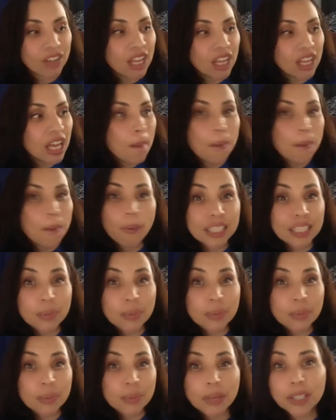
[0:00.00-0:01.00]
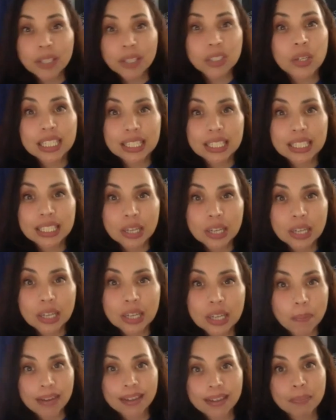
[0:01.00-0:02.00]
But we celebrate our students and our
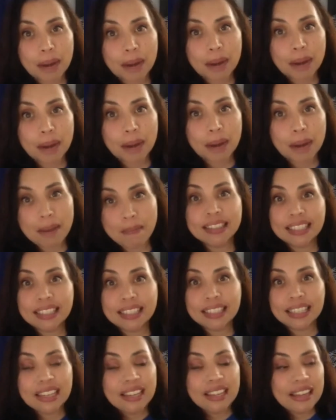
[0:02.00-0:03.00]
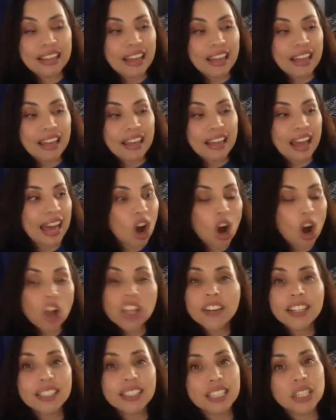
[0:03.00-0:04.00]
parents primarily. And all
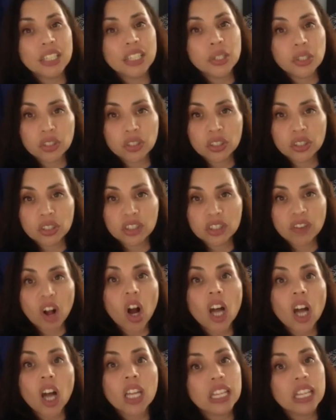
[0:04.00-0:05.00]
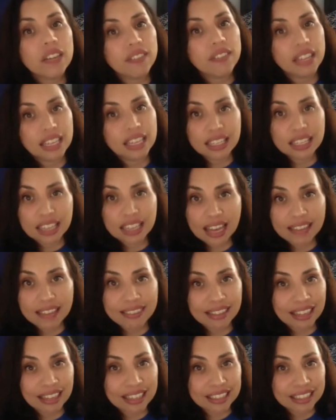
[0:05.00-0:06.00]
of our seniors deserve all the love they can get.
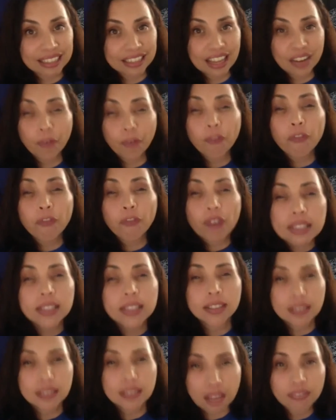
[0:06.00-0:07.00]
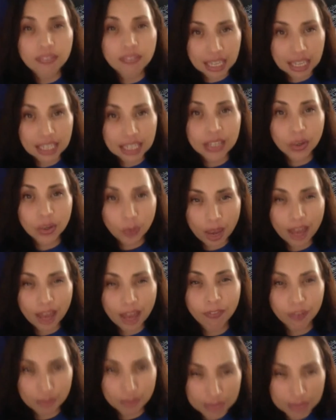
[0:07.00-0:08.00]
They had a lot of the fun stuff taken away
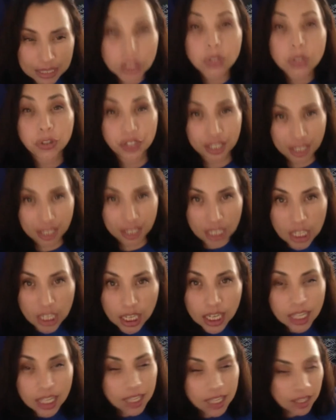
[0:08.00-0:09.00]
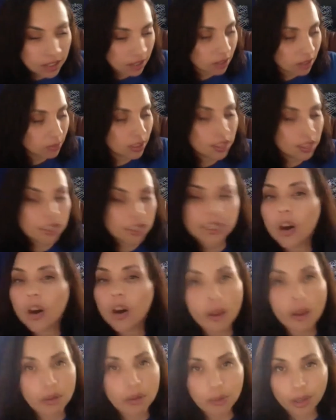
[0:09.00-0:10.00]
from senior year. So there was no
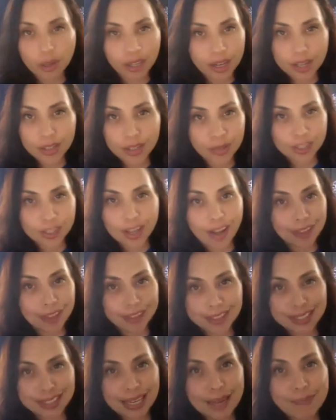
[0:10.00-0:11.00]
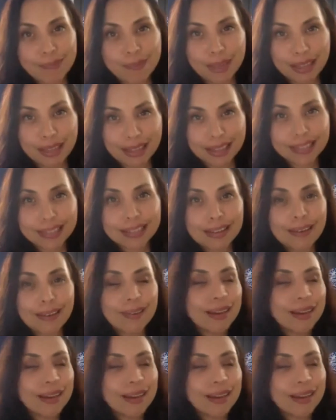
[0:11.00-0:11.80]
way we weren't going to do Scholars Day big. So